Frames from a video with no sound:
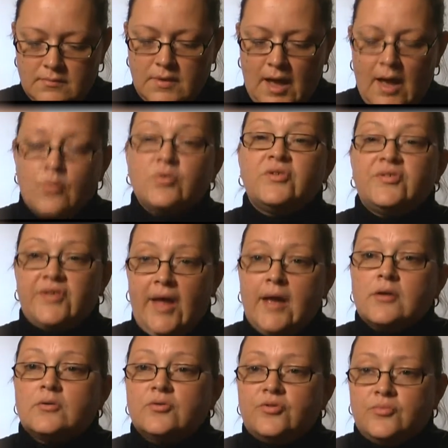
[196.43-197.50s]
I was
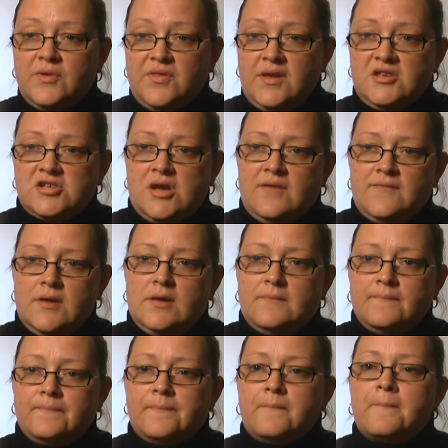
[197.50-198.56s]
diagnosed with HIV.
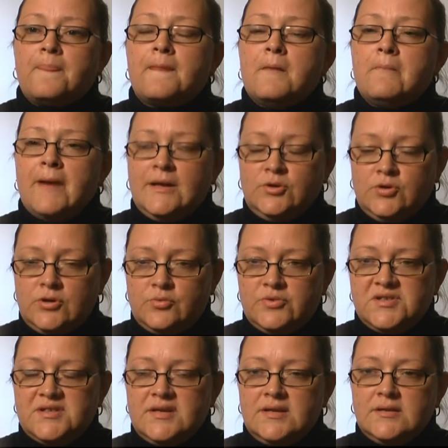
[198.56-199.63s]
My daughter
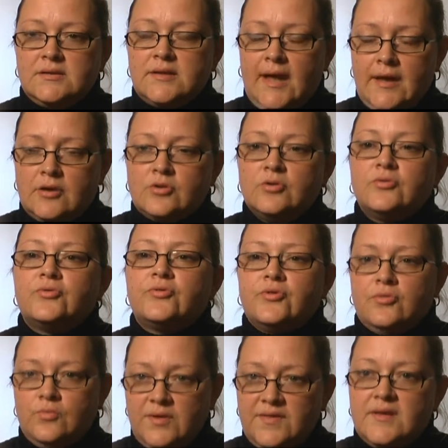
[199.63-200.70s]
was di diagnosed
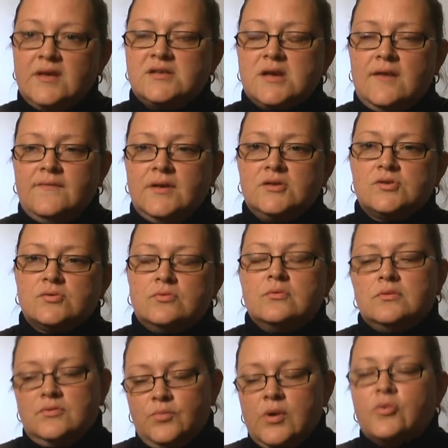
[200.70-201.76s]
with HIV too.
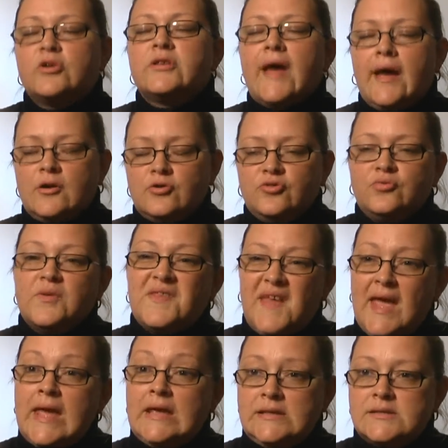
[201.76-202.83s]
We were diagnosed with
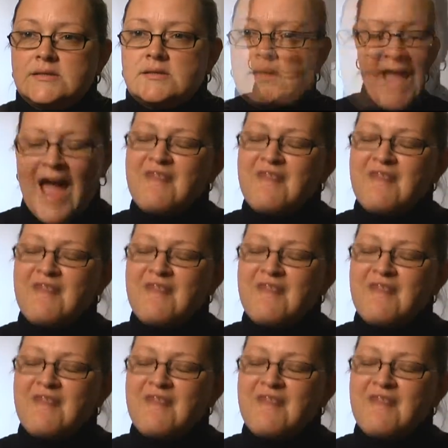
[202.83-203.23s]
AIDS.